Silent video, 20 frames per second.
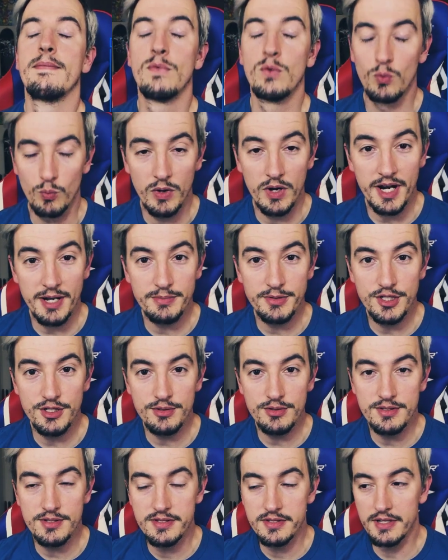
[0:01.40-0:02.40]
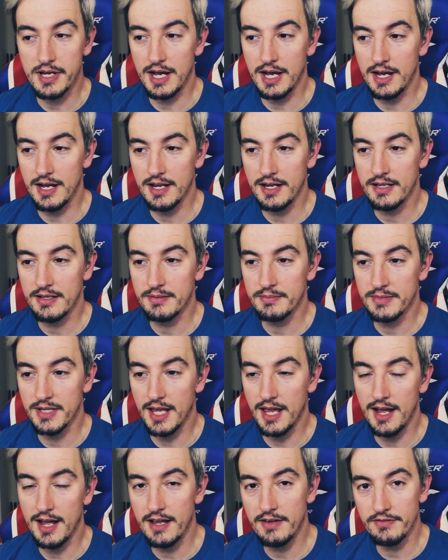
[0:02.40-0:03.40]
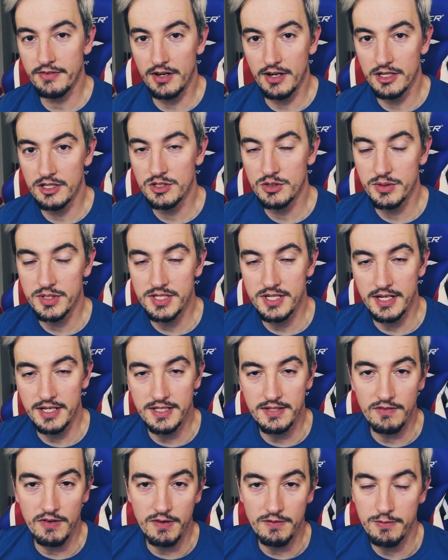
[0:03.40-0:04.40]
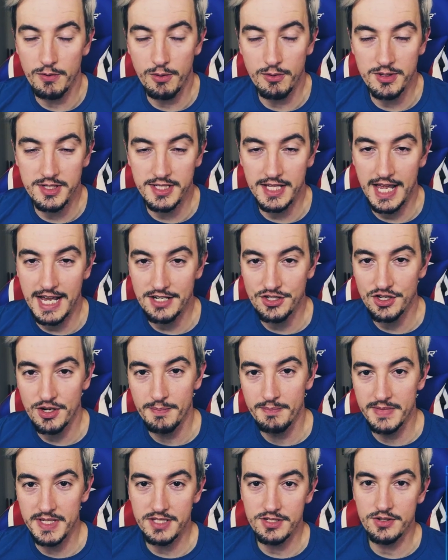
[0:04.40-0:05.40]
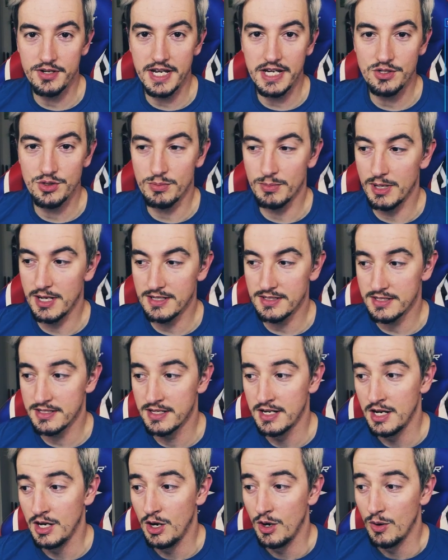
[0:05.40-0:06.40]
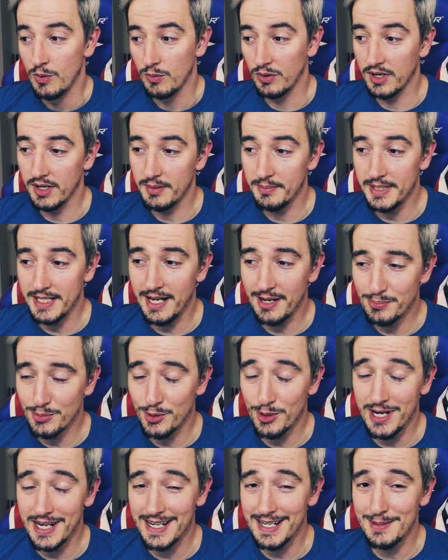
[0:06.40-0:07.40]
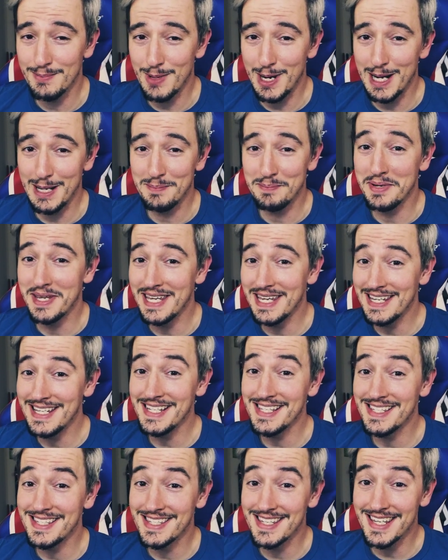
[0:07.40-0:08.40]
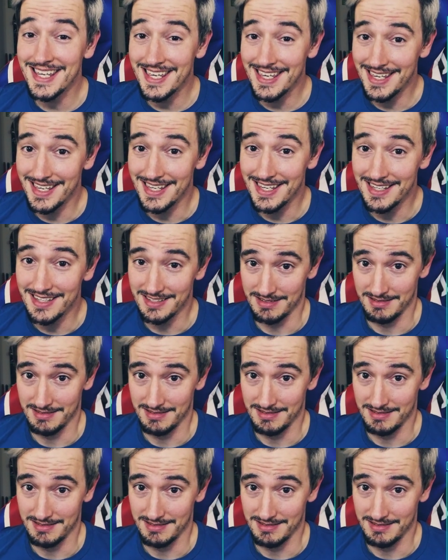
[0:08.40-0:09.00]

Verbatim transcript: What up, dudes? I am live on twitch.tv/MrDangerMoss. We're going to be upgrading my PC